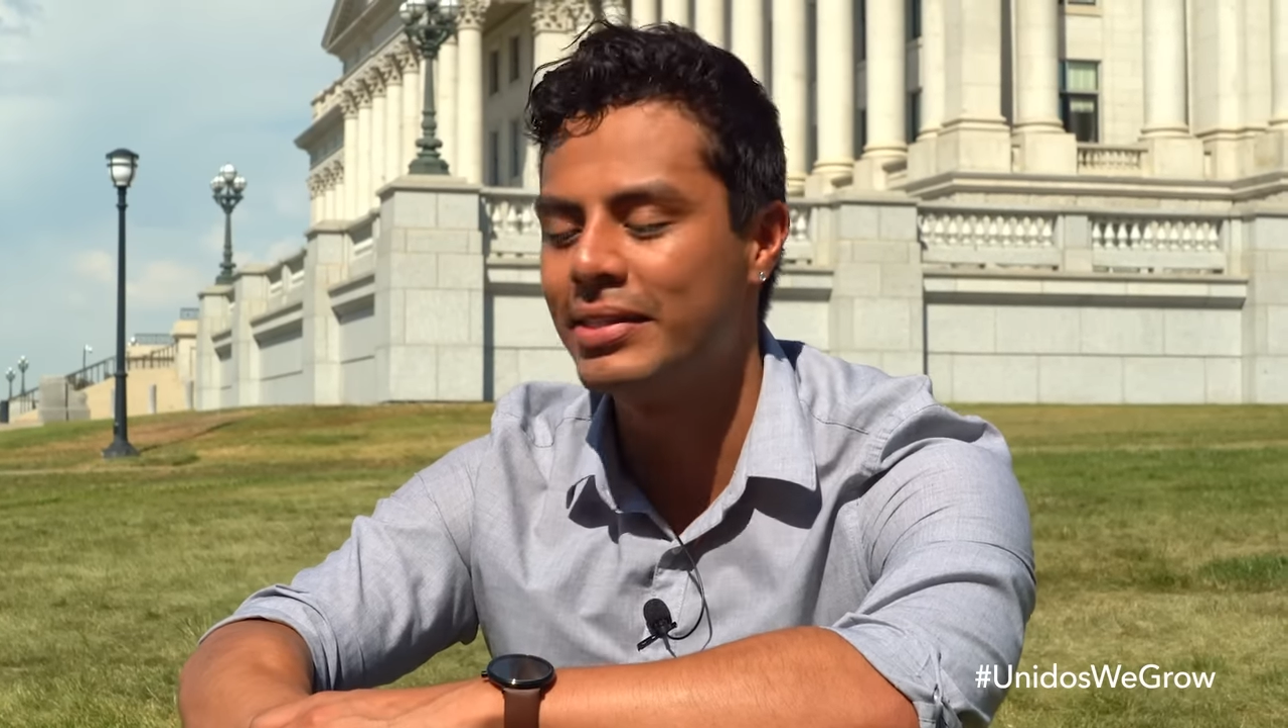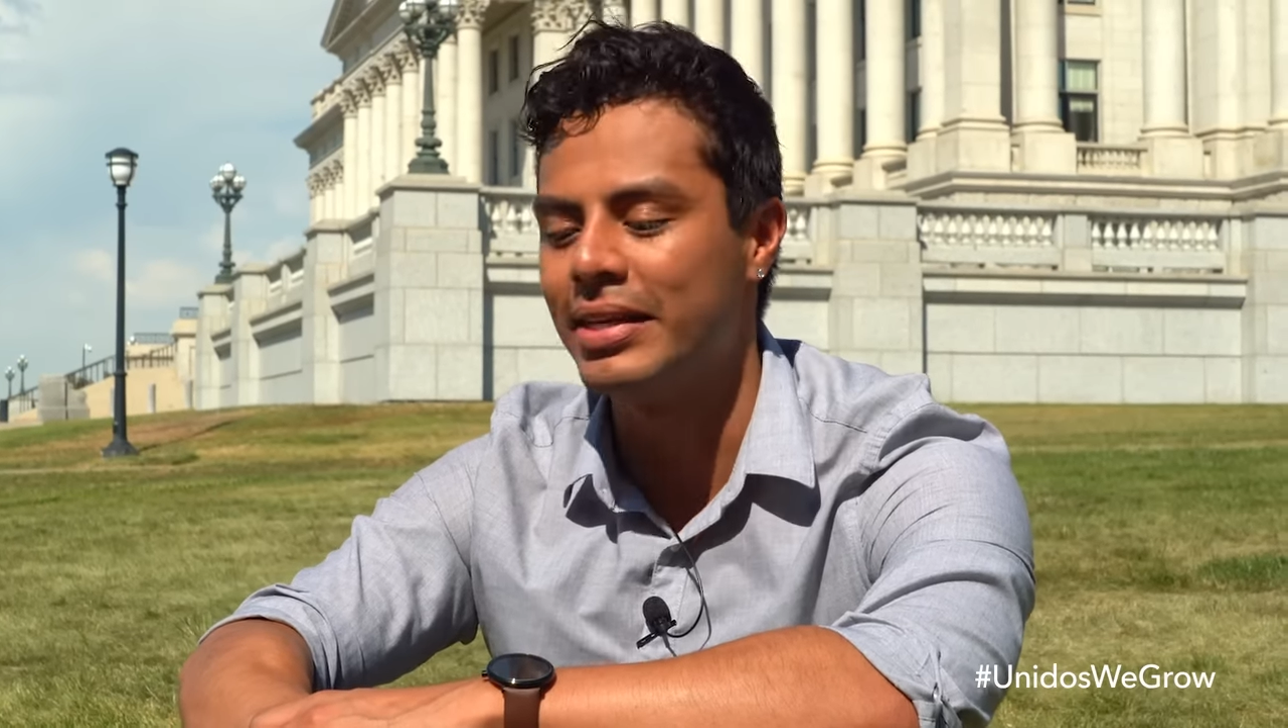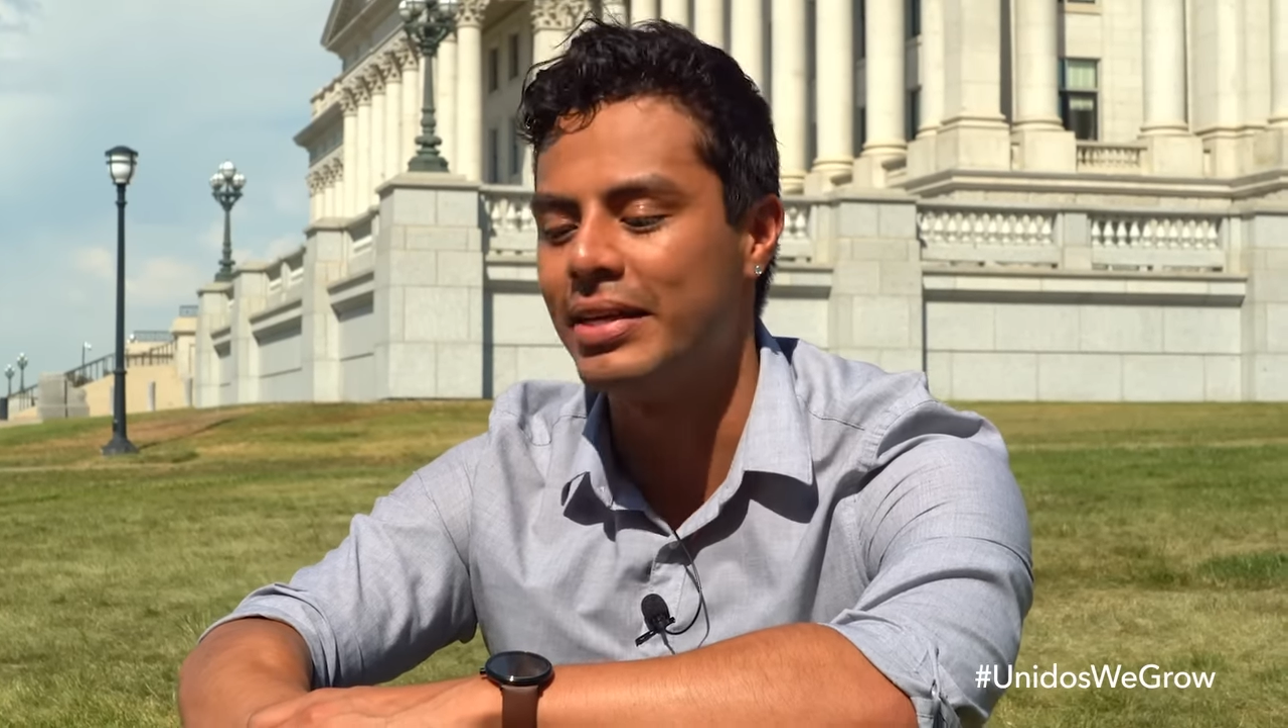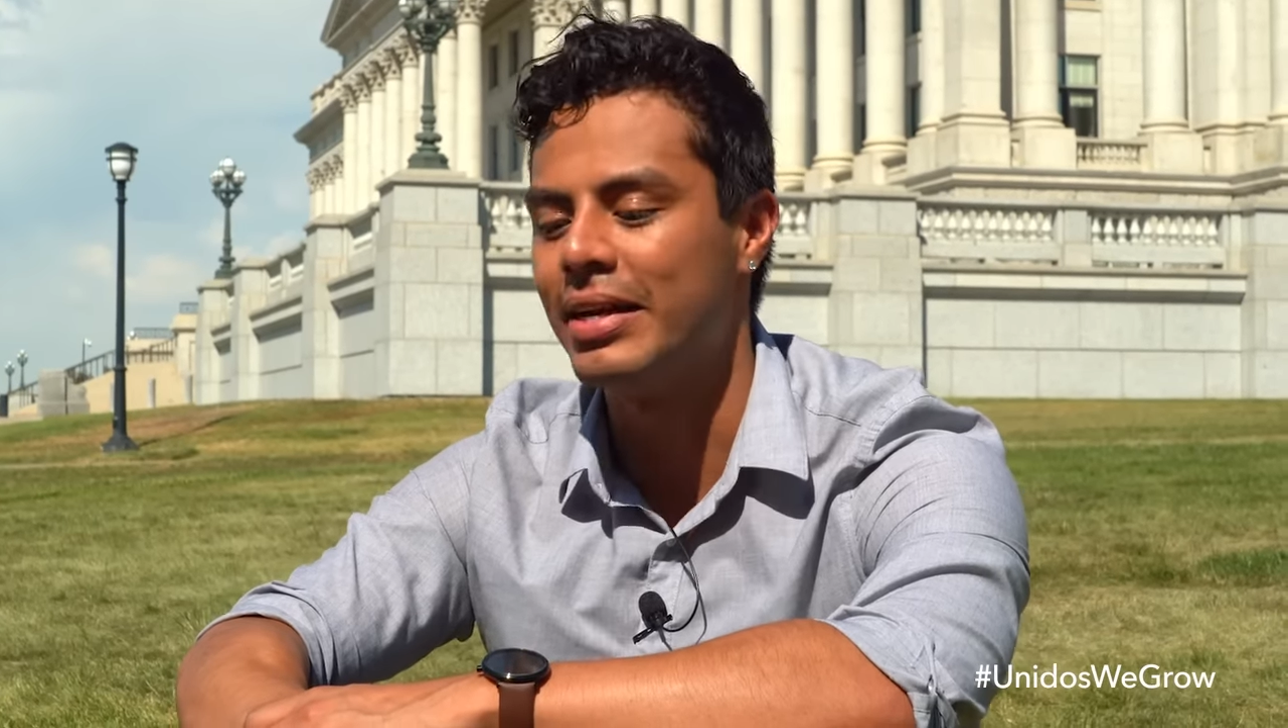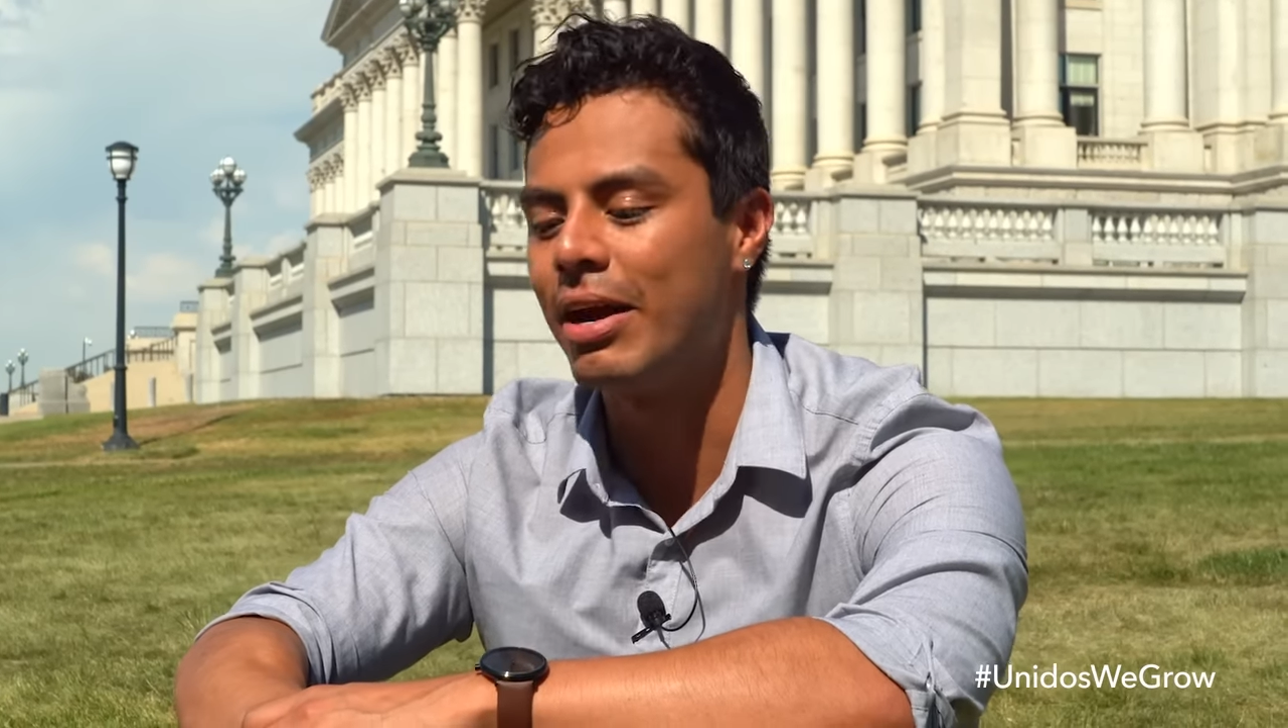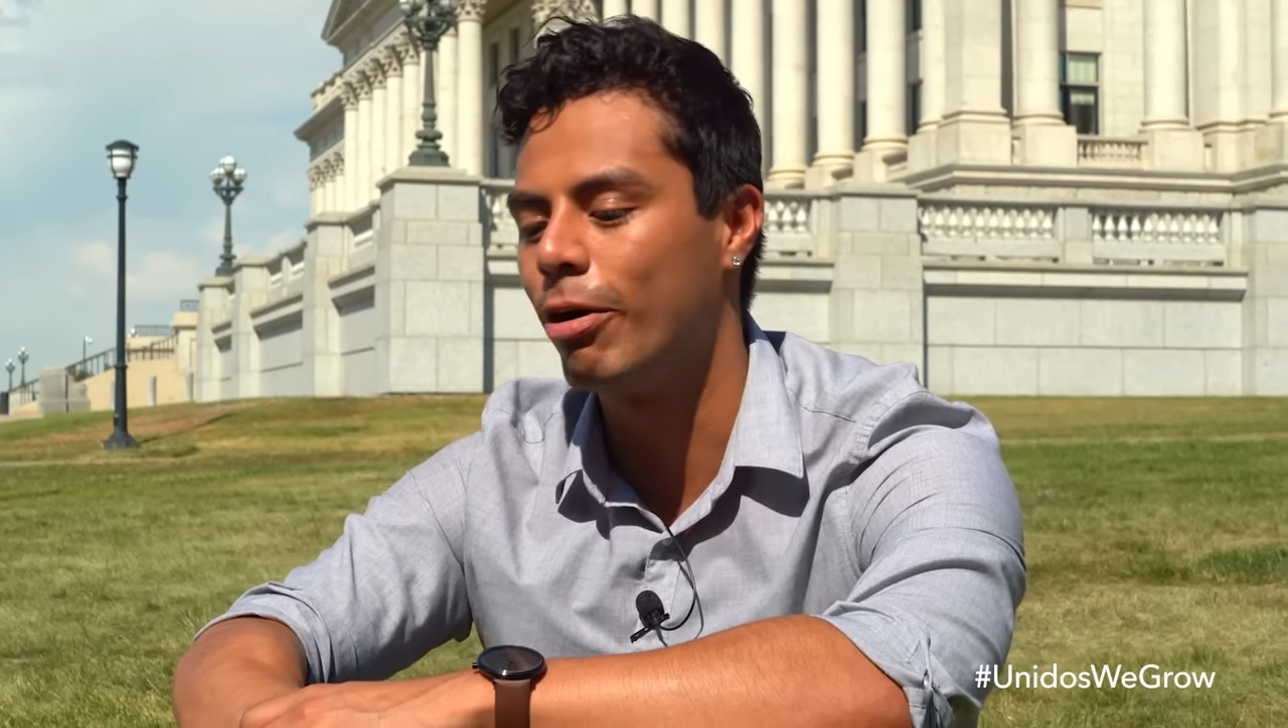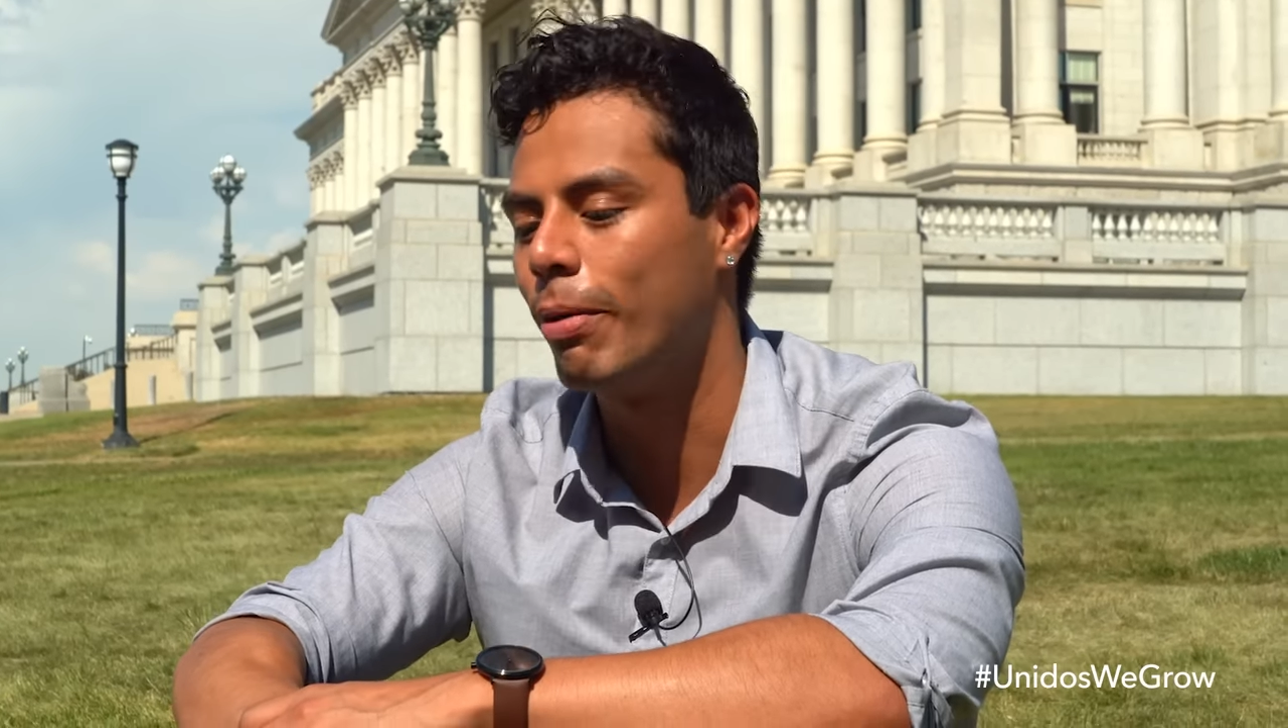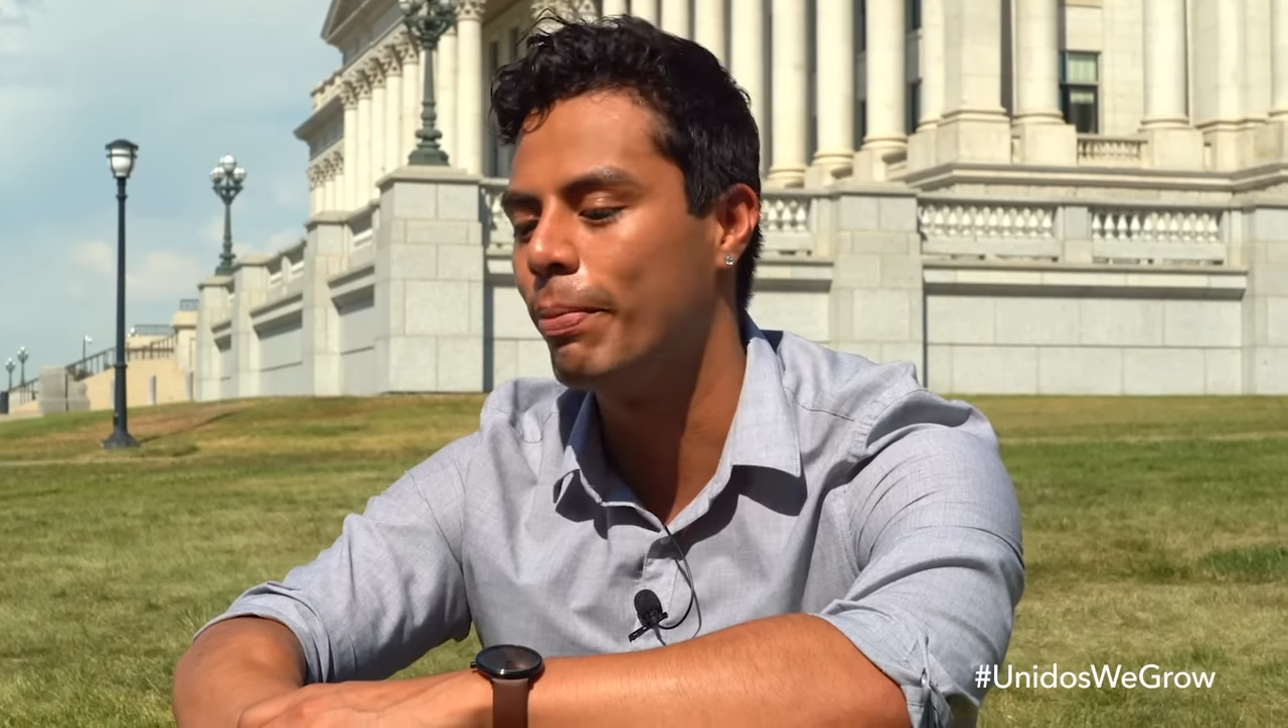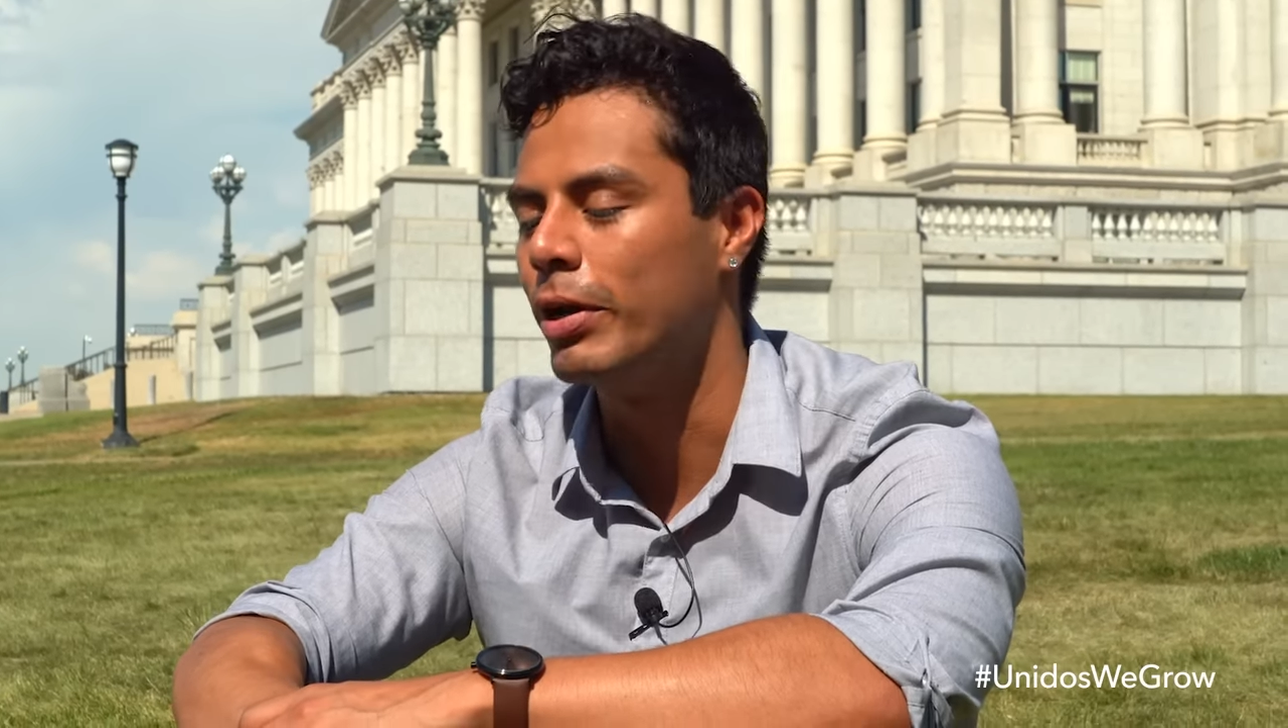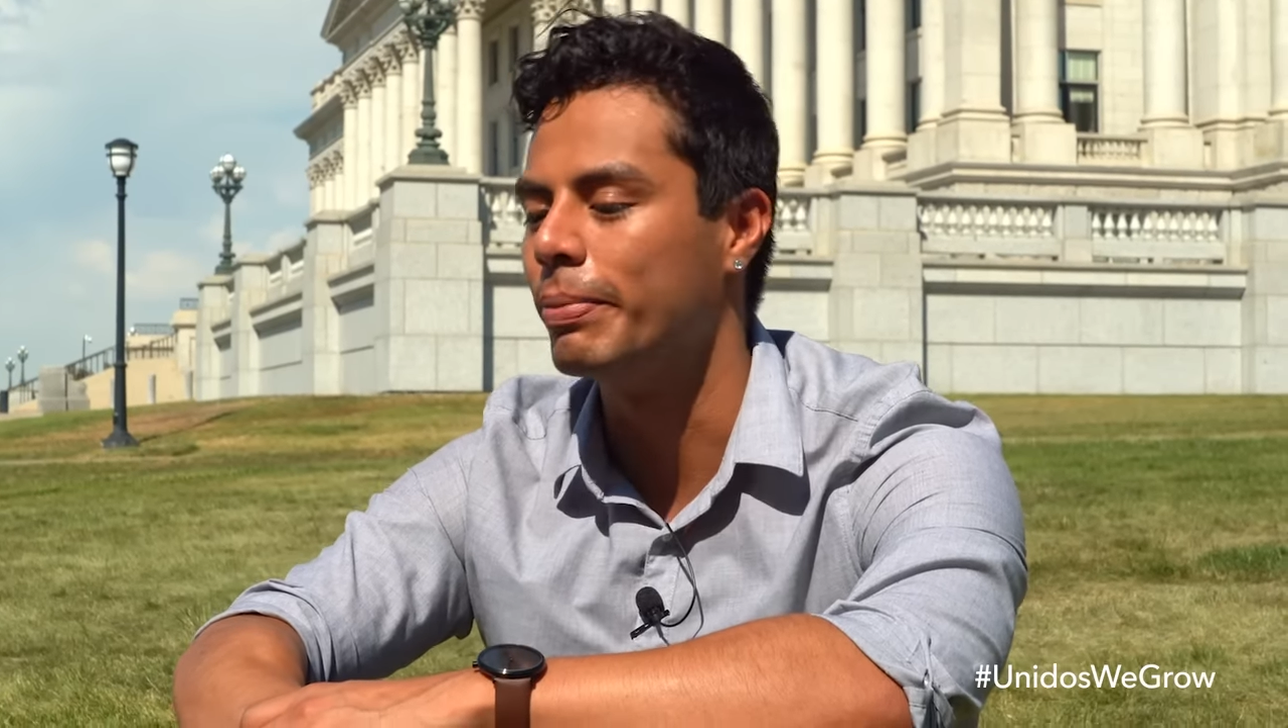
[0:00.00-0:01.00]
and her putting